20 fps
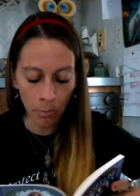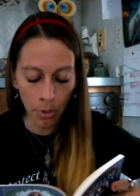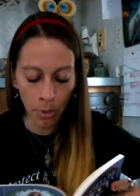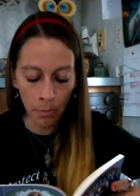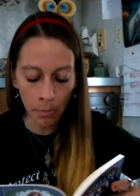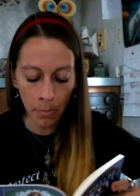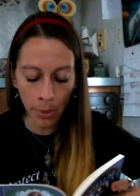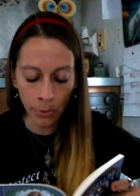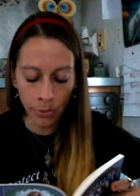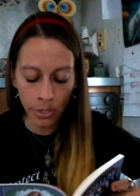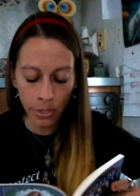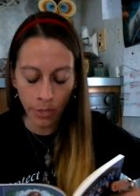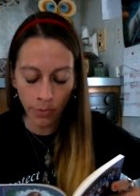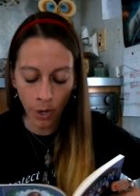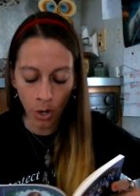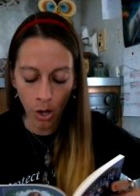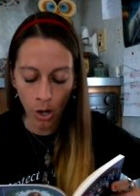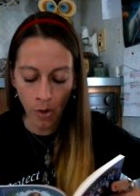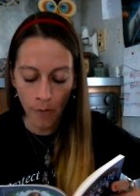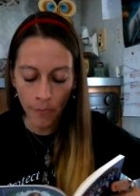but most of
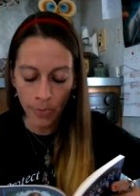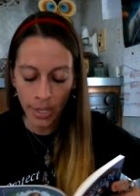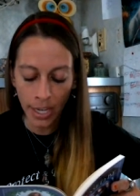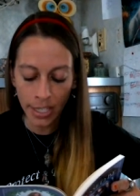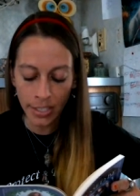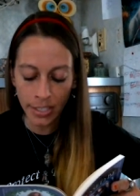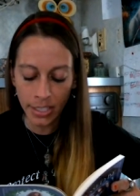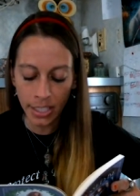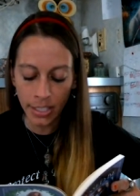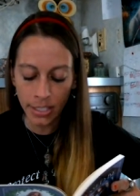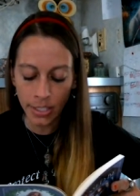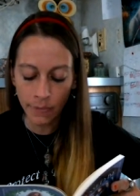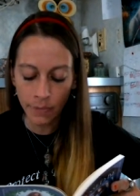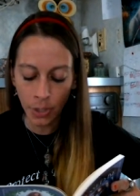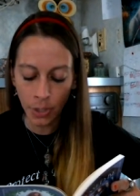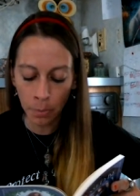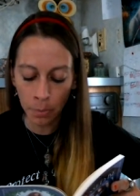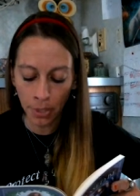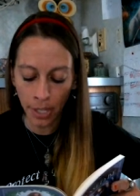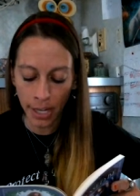all, a sense of
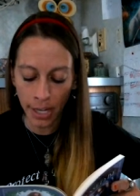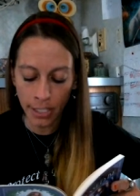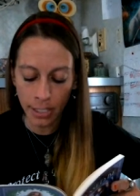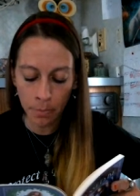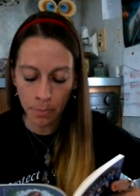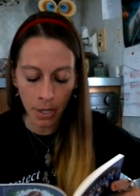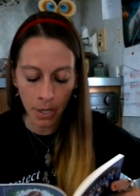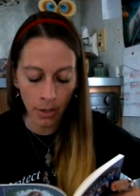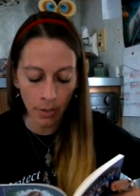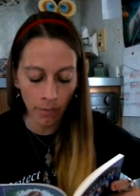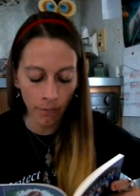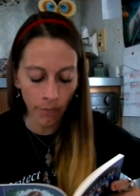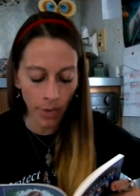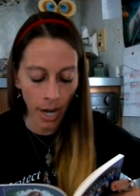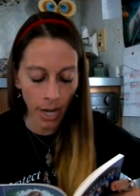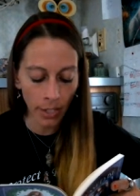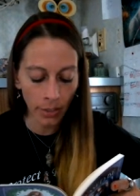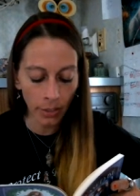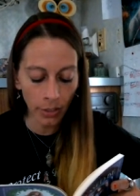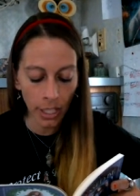your place being
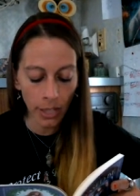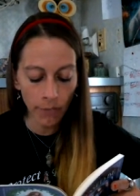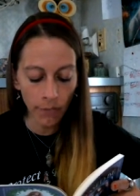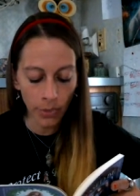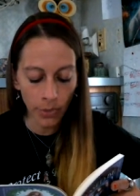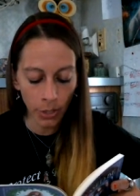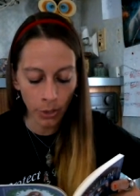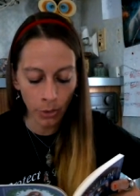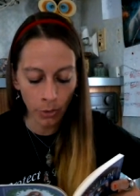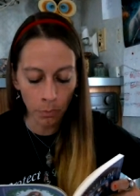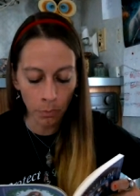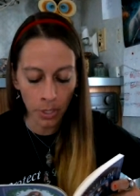finally filled,